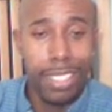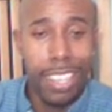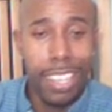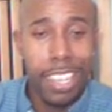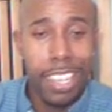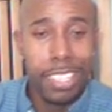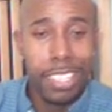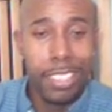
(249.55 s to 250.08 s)

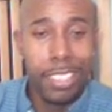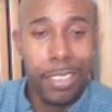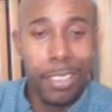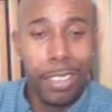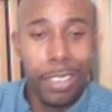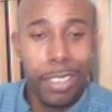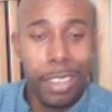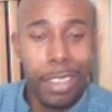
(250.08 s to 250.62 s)
So,
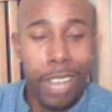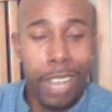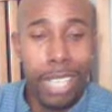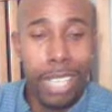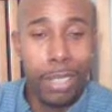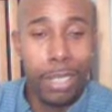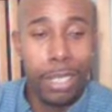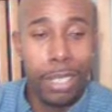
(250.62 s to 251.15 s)
I told
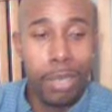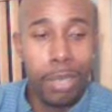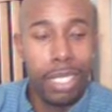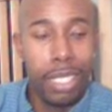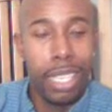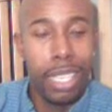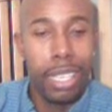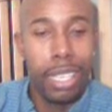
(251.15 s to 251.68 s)
him, I said,
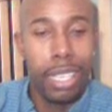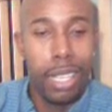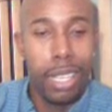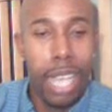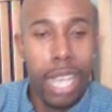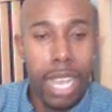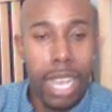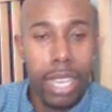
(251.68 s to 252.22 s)

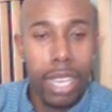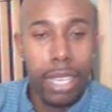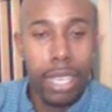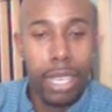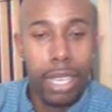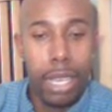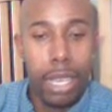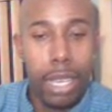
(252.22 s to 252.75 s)
I
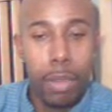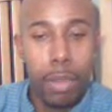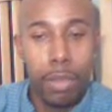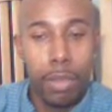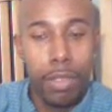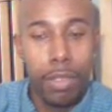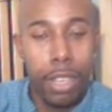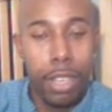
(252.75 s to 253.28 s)
helped you
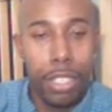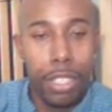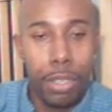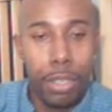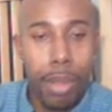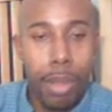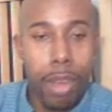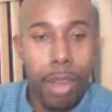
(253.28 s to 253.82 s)
furnish your
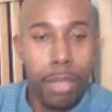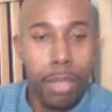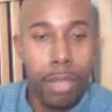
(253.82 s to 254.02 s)
apartment.